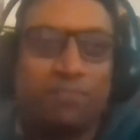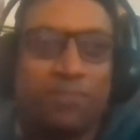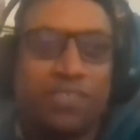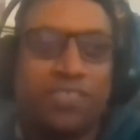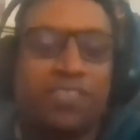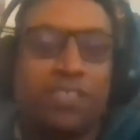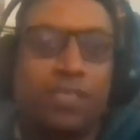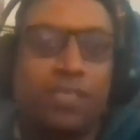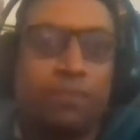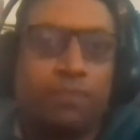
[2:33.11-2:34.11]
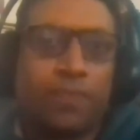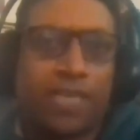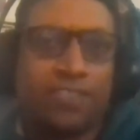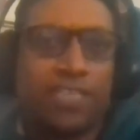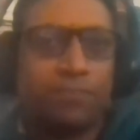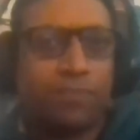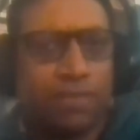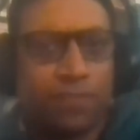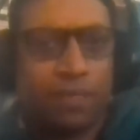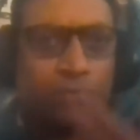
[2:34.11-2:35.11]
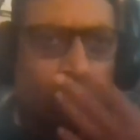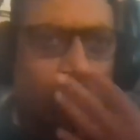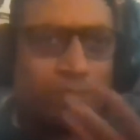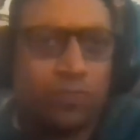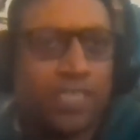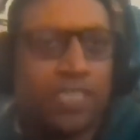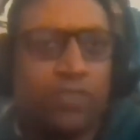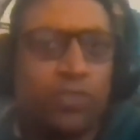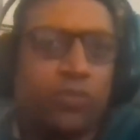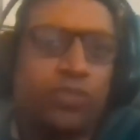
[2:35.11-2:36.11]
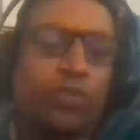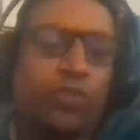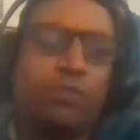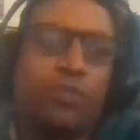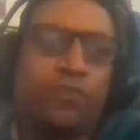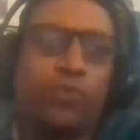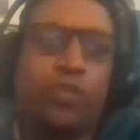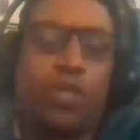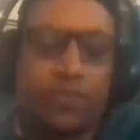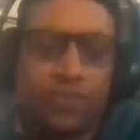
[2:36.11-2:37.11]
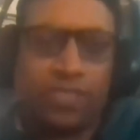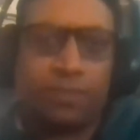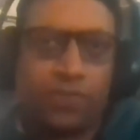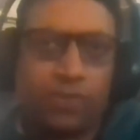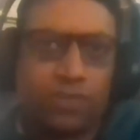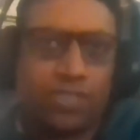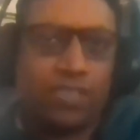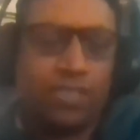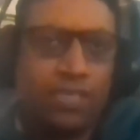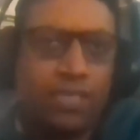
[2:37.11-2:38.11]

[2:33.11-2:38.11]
But actually, I'm really only going to talk about a few concepts today.